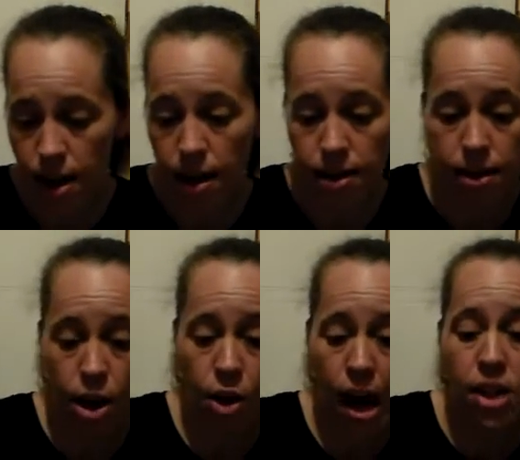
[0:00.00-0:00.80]
just
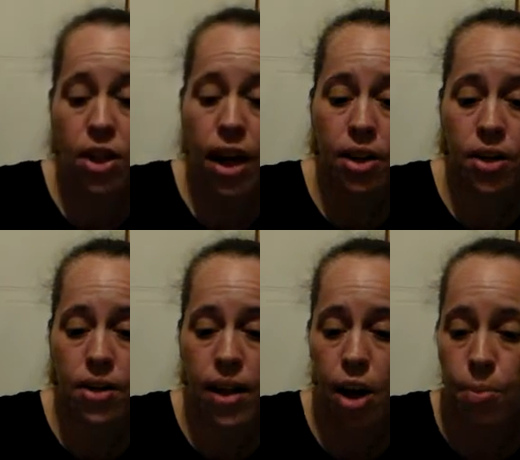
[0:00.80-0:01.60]
says,
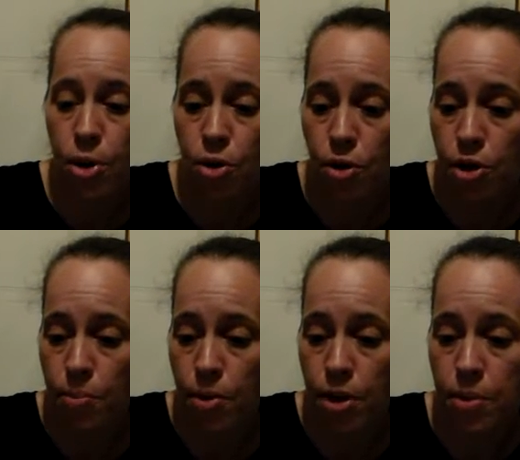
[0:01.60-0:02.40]
congratulations to help
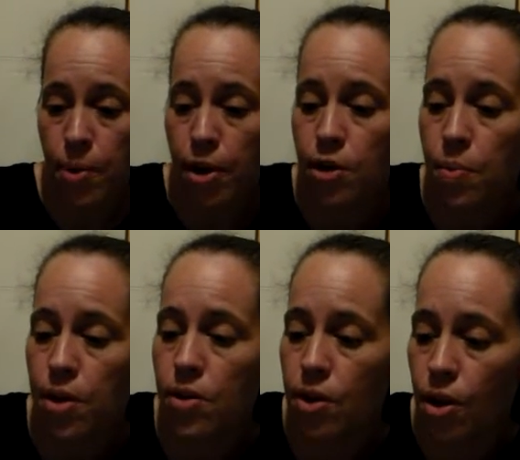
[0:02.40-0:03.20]
ensure a smooth
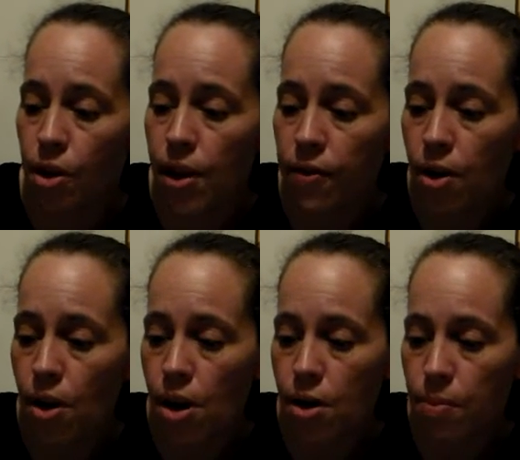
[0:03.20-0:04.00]
experience when using your
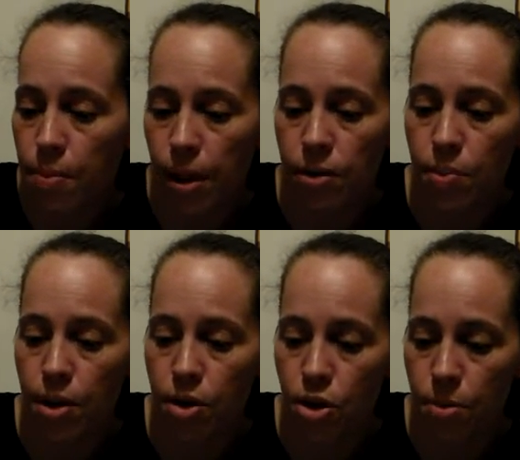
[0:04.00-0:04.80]
gift card.
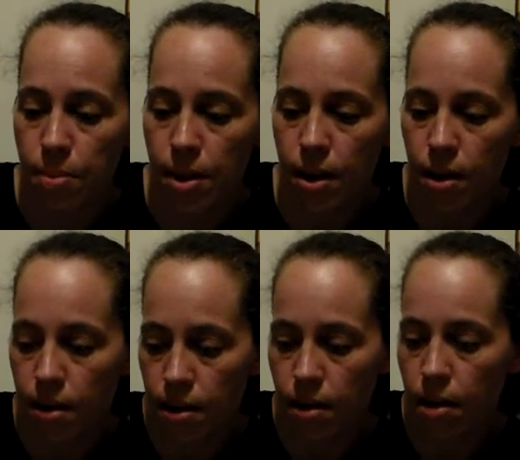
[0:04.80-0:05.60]
Please read the terms and